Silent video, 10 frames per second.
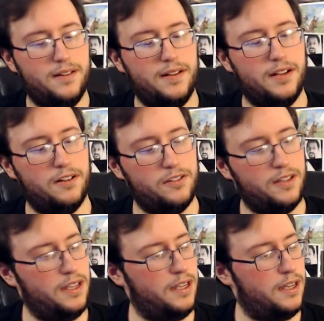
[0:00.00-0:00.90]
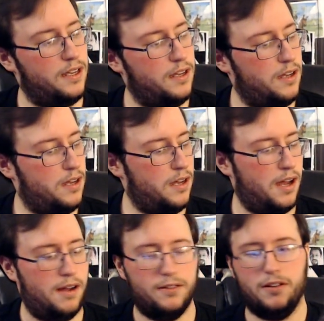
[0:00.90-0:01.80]
here's the
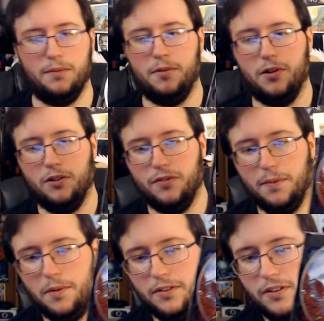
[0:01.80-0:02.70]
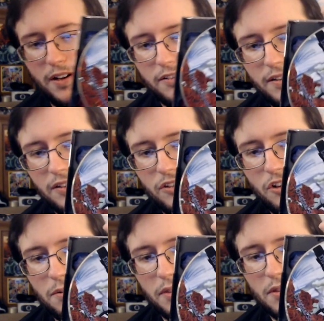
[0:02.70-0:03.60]
uh, it's gonna be one of those flip ones. So here's disc
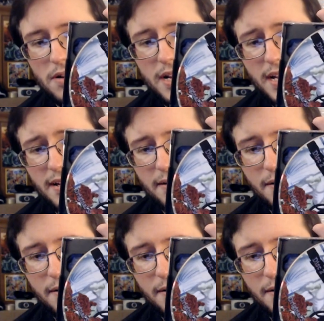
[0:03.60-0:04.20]
two and three.